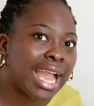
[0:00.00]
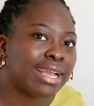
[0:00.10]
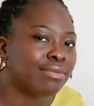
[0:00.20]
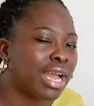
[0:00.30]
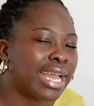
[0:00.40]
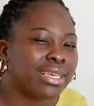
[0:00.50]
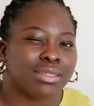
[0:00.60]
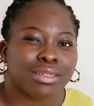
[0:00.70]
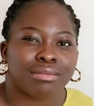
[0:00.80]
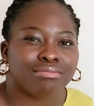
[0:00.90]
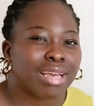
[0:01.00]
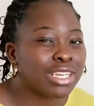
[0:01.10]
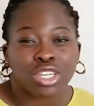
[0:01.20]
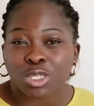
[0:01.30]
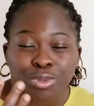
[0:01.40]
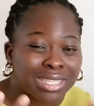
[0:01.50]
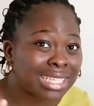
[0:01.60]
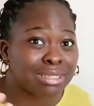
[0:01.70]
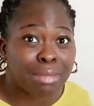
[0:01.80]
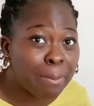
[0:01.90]
I just put
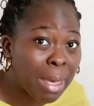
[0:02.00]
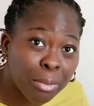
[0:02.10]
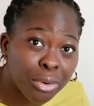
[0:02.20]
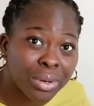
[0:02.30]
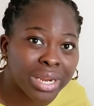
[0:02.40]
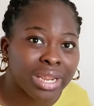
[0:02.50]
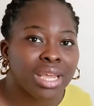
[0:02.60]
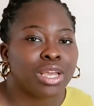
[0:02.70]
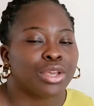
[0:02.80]
that in my memory,